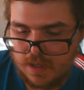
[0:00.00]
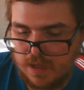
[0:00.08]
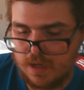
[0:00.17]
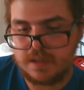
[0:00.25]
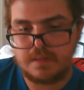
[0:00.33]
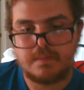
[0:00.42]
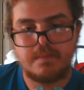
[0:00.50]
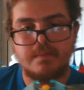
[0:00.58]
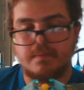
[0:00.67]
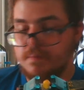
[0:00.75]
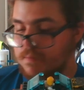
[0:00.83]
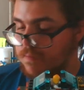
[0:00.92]
Alright,
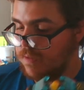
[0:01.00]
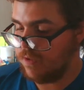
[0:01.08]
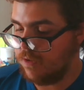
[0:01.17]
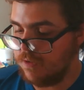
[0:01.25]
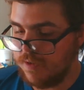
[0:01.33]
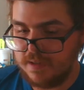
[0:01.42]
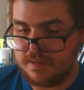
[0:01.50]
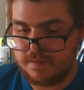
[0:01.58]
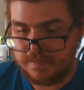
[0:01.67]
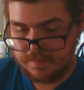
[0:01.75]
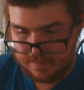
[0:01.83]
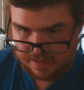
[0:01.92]
cool, right?
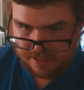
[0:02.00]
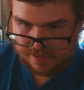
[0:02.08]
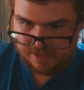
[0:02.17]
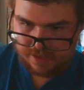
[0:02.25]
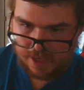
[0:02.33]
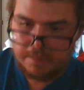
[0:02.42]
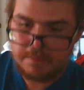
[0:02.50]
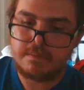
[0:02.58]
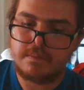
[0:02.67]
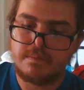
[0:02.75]
Let's add the top.